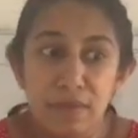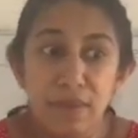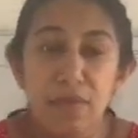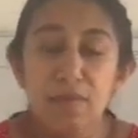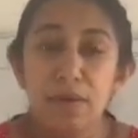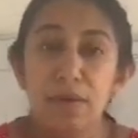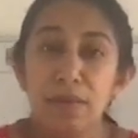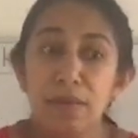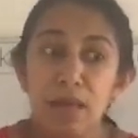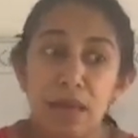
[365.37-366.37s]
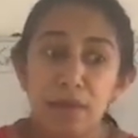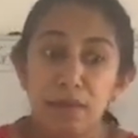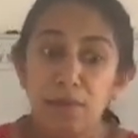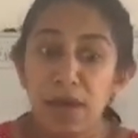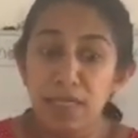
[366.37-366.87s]
The
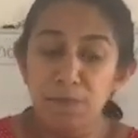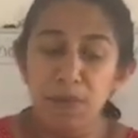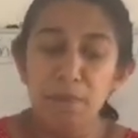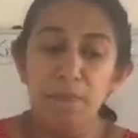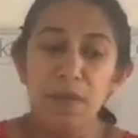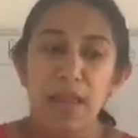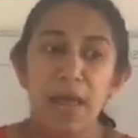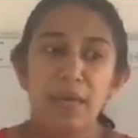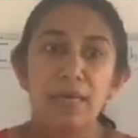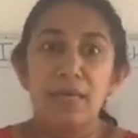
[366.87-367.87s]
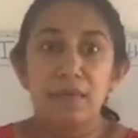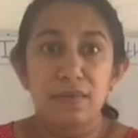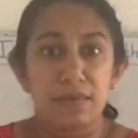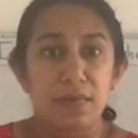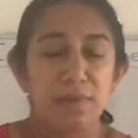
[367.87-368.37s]
white people had
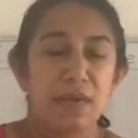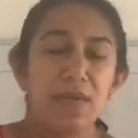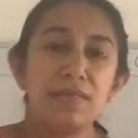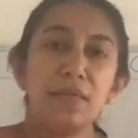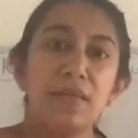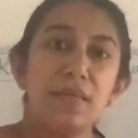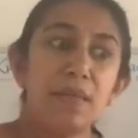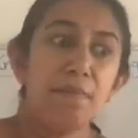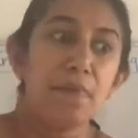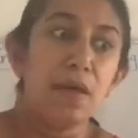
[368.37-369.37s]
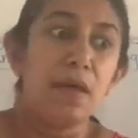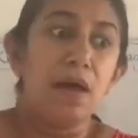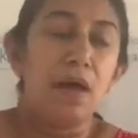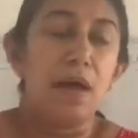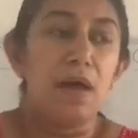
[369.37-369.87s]
discriminated them,
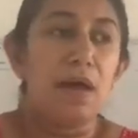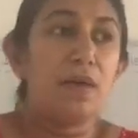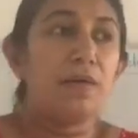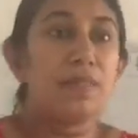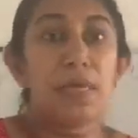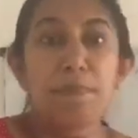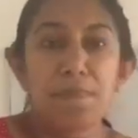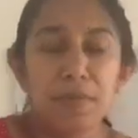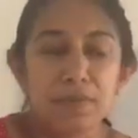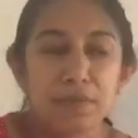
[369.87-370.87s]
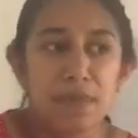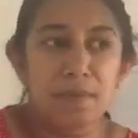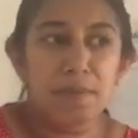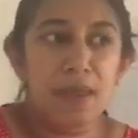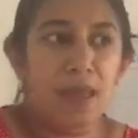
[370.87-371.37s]
suppressed
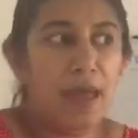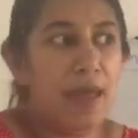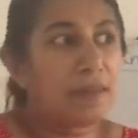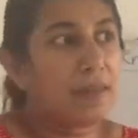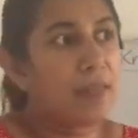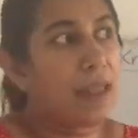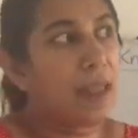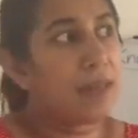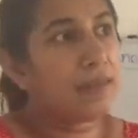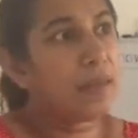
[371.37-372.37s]
them, and they had